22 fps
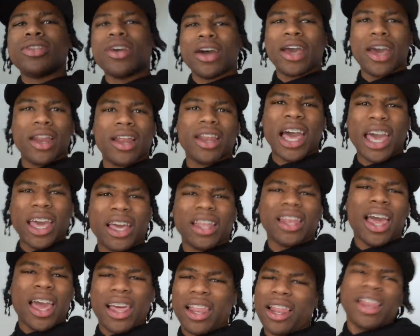your head up
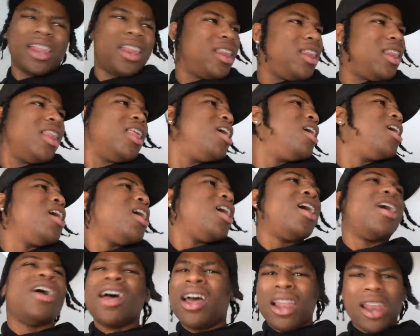like like
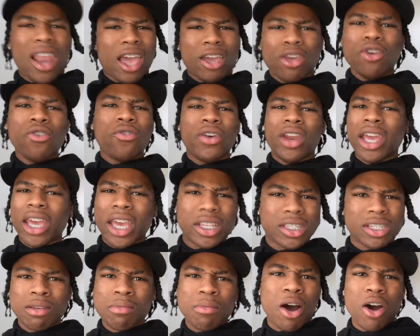like you finna
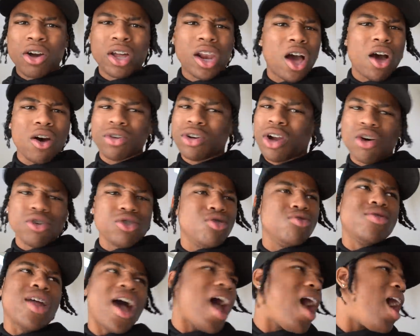get some more clothes. No,
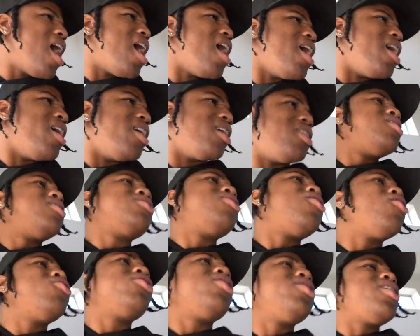you not. Yes,
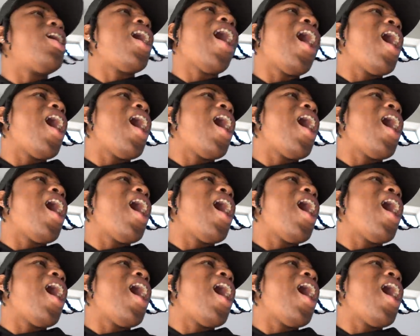no, I you